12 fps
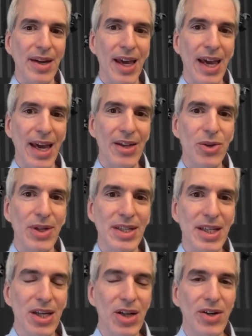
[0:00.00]
And you can
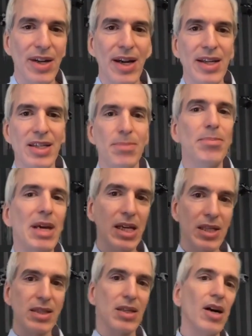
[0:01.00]
see here a nice
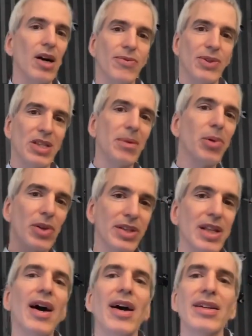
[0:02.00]
mix of simple
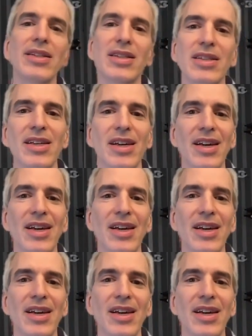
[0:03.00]
slides